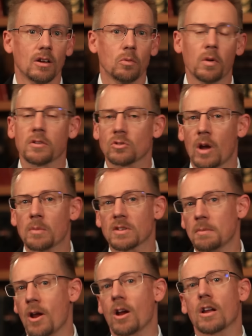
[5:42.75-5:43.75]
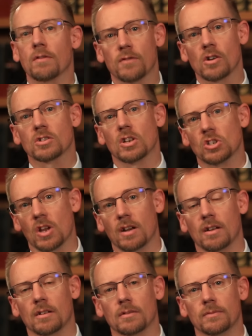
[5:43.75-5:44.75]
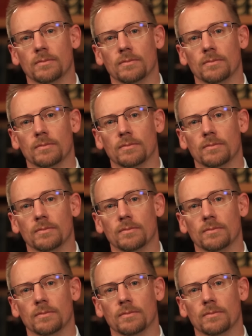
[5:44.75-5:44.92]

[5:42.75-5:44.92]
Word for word: with Trump's America First agenda?